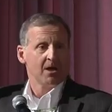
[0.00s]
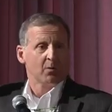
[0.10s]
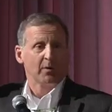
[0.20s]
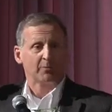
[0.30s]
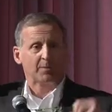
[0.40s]

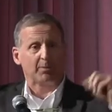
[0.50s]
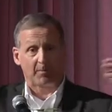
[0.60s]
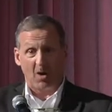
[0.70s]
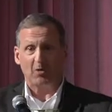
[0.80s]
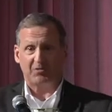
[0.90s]
When we
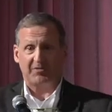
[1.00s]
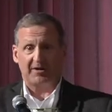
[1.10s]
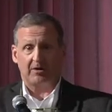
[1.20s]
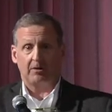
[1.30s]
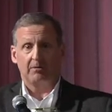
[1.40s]
promote
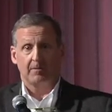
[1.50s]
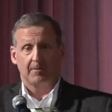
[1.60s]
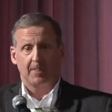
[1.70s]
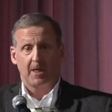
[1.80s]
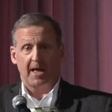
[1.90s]
fear
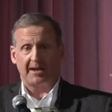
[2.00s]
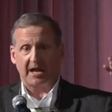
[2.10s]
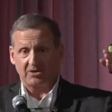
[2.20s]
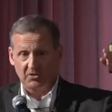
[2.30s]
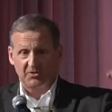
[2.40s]
and,
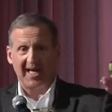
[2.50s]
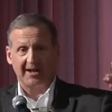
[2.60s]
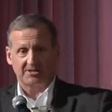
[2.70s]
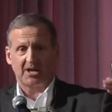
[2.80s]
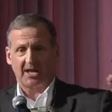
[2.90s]
and use
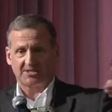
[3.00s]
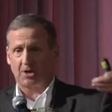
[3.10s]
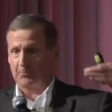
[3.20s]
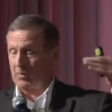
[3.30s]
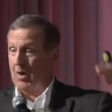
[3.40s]
that as, as
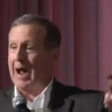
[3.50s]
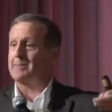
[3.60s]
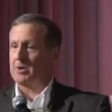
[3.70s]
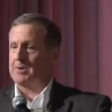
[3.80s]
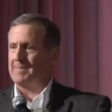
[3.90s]
our
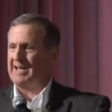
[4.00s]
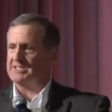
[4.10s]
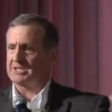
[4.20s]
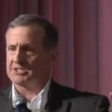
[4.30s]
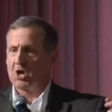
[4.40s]
primary
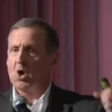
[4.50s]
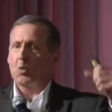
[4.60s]
message,